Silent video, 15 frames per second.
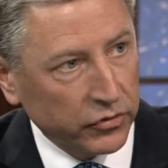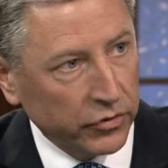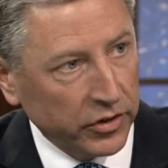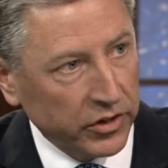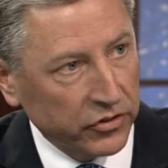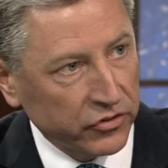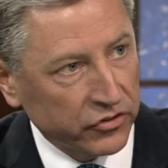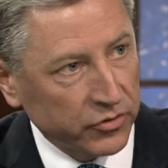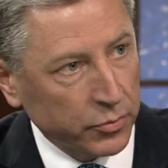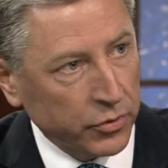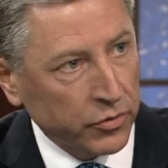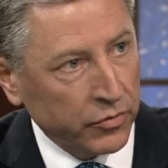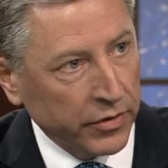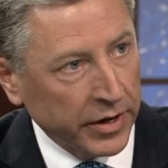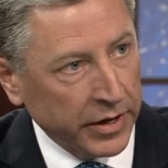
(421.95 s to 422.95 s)
relationship with
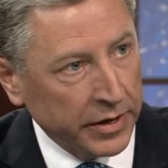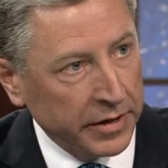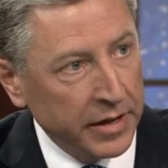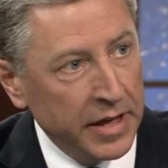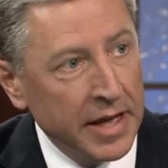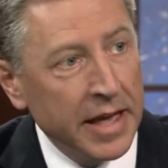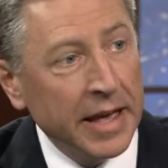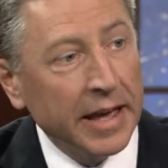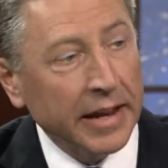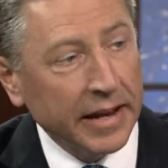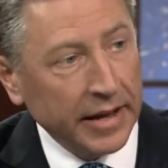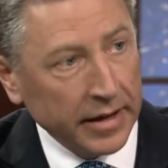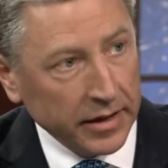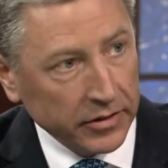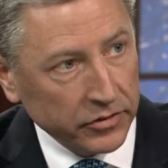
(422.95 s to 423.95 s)
Iran,
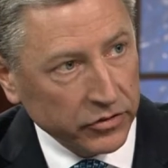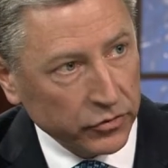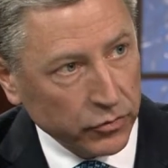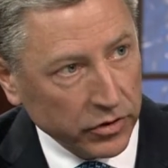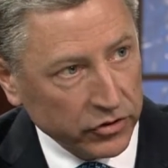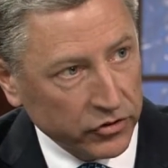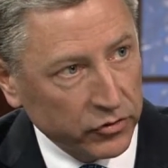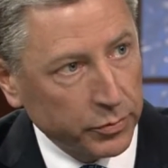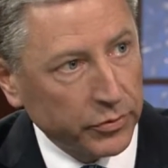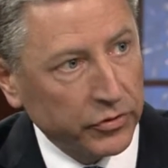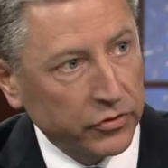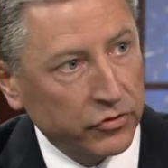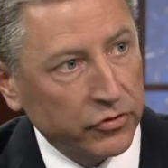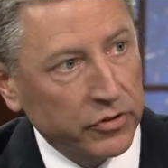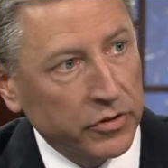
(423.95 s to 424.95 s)
enhances Russia's
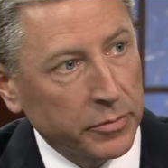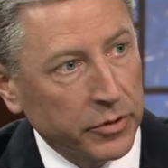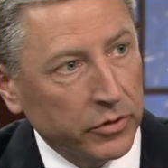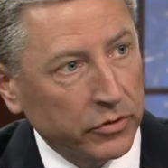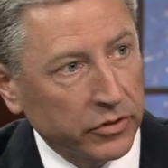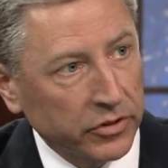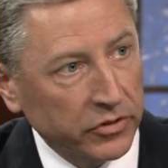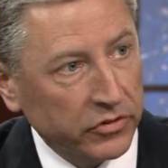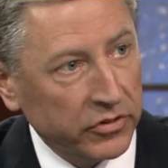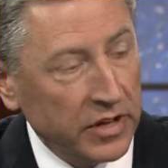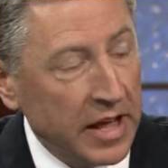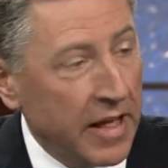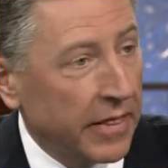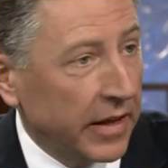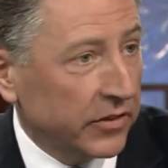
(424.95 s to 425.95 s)
position in the Middle East.
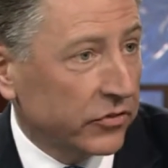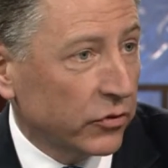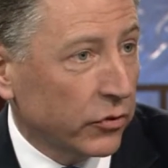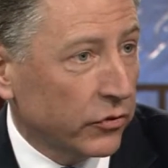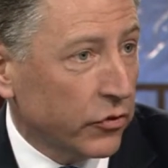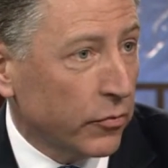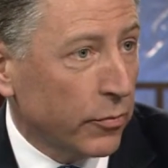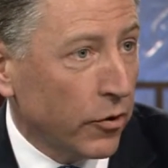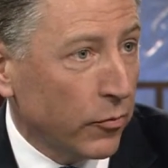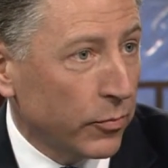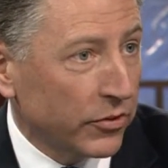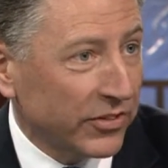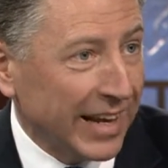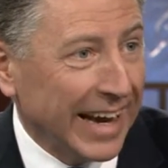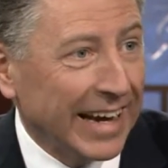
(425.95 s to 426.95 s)
That serves their
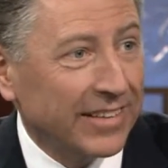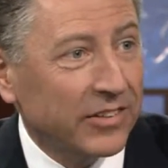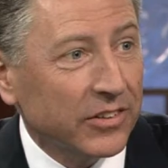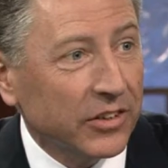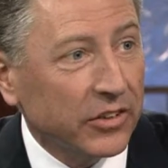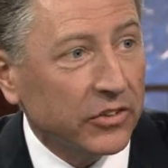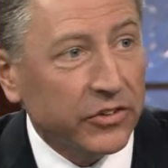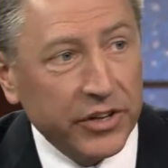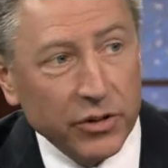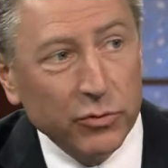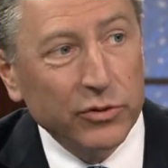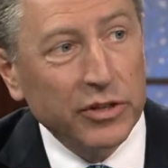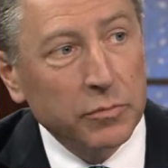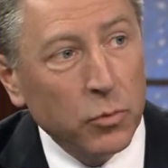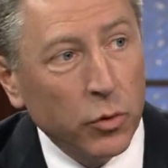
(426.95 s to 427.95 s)
purpose as it is. They don't
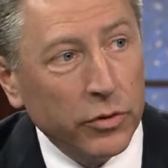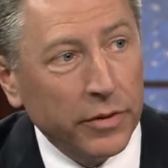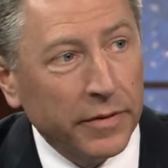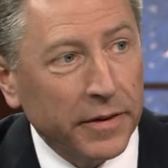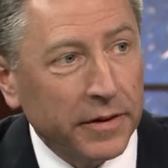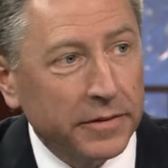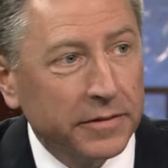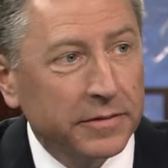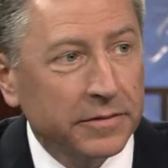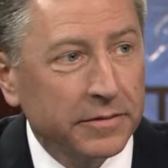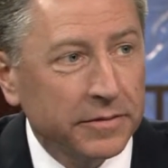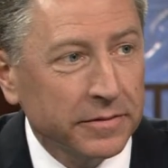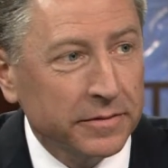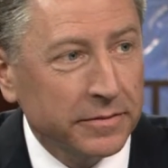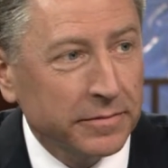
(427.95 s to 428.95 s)
need more than that.
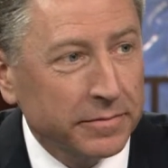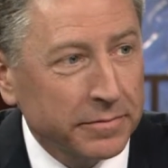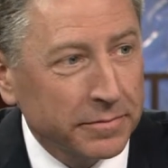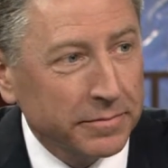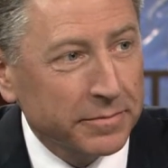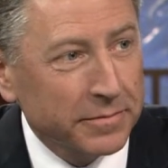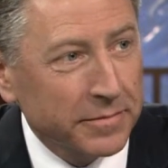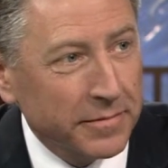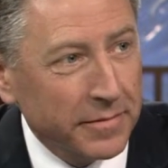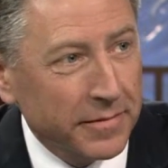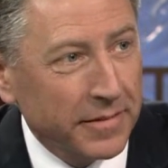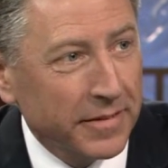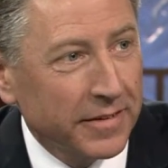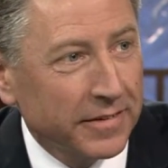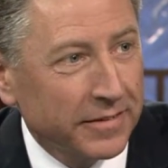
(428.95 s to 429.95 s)
Yes, but if, if, if the
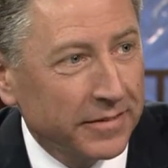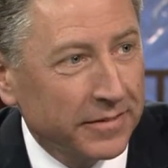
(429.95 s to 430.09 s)
United